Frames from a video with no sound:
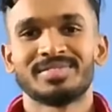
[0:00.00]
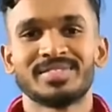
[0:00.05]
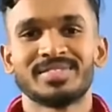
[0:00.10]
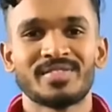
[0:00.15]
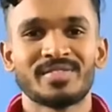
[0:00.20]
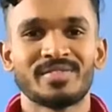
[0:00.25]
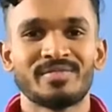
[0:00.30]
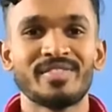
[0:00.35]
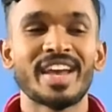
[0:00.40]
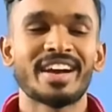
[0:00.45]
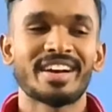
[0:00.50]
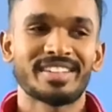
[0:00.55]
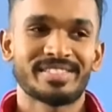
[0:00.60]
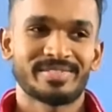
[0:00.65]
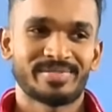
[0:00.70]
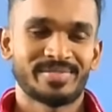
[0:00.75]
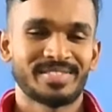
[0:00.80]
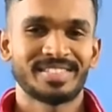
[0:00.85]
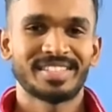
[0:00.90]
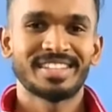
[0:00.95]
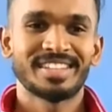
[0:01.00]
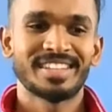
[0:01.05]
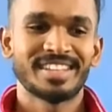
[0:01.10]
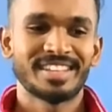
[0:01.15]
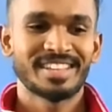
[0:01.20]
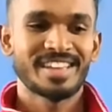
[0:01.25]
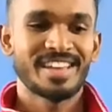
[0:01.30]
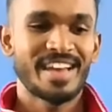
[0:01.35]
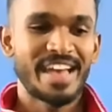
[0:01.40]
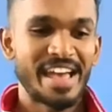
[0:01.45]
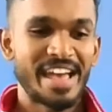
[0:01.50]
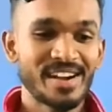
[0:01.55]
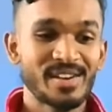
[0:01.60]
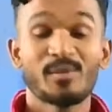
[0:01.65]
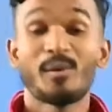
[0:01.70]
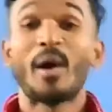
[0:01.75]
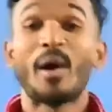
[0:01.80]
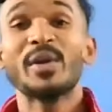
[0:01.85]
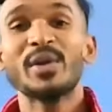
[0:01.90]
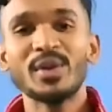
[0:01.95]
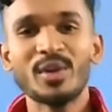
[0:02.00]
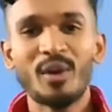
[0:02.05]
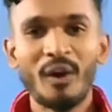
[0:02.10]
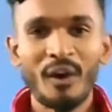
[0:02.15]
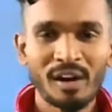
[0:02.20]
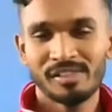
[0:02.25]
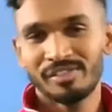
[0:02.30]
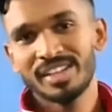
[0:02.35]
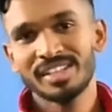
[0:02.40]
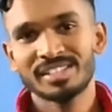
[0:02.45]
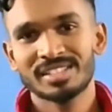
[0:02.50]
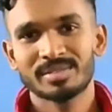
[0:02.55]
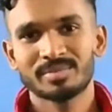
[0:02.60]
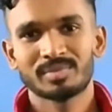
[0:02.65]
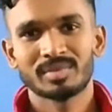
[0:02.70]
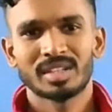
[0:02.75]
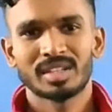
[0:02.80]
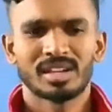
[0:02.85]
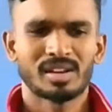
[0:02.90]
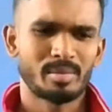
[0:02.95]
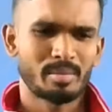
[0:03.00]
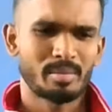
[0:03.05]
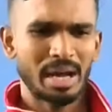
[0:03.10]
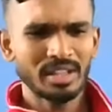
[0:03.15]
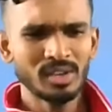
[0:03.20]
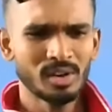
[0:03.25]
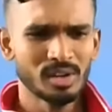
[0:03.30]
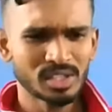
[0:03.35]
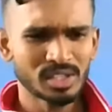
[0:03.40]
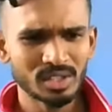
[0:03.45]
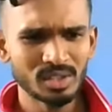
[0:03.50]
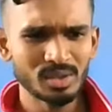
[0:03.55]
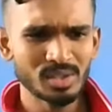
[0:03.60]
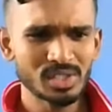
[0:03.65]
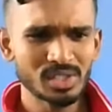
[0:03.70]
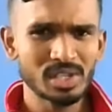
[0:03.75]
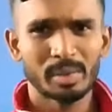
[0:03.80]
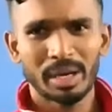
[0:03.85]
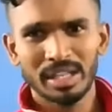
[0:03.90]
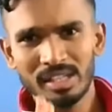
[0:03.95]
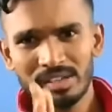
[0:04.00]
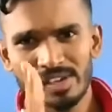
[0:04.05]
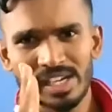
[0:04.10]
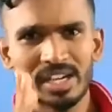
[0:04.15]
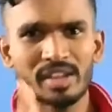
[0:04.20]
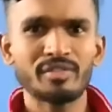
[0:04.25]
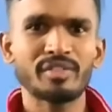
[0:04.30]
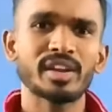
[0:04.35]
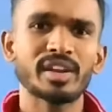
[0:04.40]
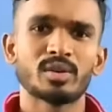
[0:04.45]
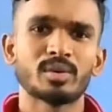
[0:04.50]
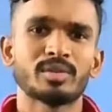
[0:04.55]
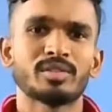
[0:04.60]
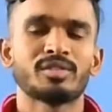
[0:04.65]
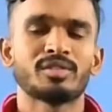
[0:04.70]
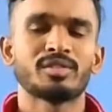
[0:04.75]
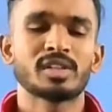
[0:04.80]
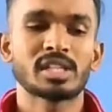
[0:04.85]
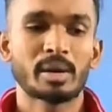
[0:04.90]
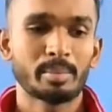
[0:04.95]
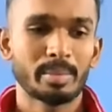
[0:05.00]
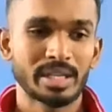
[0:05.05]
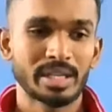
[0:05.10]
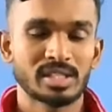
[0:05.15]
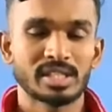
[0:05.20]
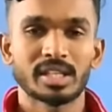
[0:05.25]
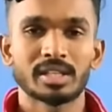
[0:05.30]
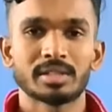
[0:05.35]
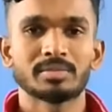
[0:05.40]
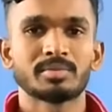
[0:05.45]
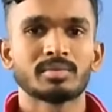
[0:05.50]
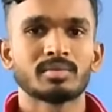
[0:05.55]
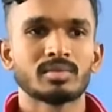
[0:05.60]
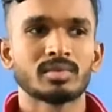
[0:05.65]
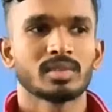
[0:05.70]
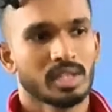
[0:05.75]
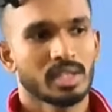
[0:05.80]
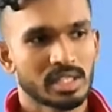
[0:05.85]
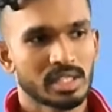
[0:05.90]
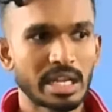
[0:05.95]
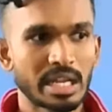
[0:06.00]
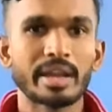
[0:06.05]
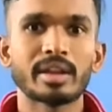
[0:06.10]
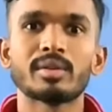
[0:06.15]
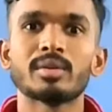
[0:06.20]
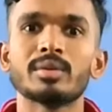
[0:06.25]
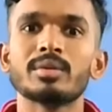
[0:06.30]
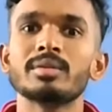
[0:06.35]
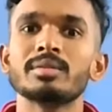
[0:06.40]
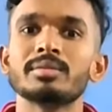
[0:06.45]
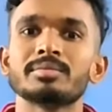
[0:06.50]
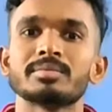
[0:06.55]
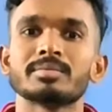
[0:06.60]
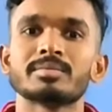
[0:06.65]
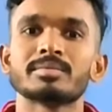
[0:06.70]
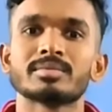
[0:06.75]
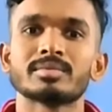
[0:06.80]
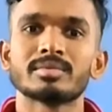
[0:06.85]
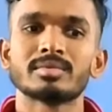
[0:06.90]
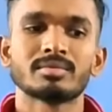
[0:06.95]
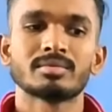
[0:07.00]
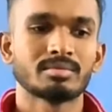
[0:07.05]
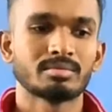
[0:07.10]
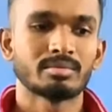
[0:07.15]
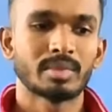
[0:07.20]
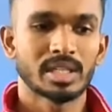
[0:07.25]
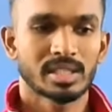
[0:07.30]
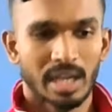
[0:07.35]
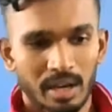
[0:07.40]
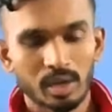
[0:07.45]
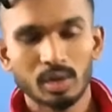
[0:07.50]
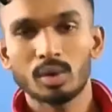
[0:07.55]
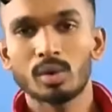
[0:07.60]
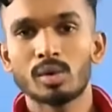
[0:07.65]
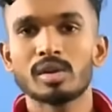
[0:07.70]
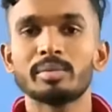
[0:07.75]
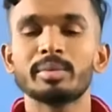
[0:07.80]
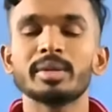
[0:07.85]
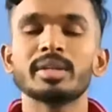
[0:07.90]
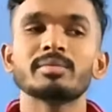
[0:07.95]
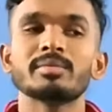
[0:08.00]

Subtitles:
Where? At one golf face. A mother also knows the mother will defend you for some extent. Yes, I know. My son told me.